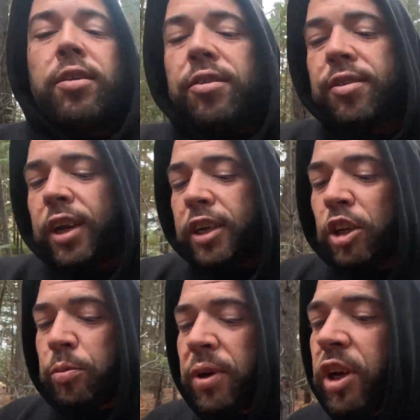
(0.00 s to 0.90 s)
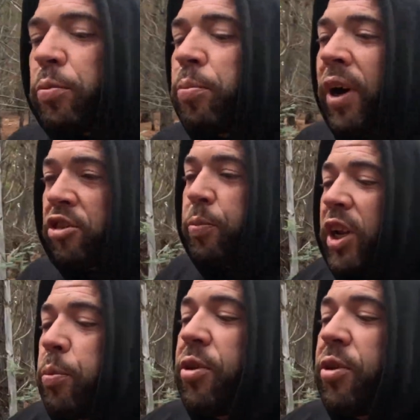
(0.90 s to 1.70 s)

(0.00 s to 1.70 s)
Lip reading: seeing him in a much better